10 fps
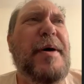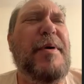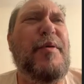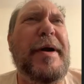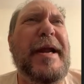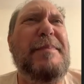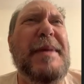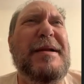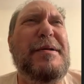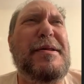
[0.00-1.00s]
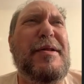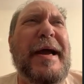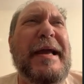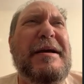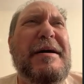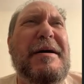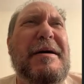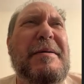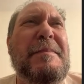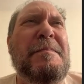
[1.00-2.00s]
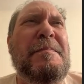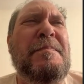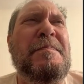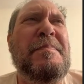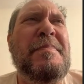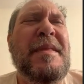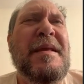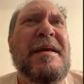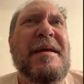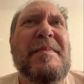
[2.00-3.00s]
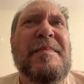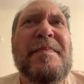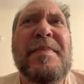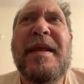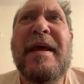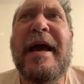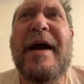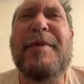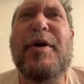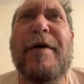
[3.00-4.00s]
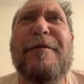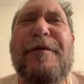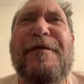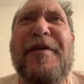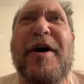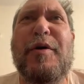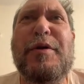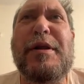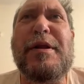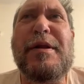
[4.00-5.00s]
but but what I mean is like, um, have you ever felt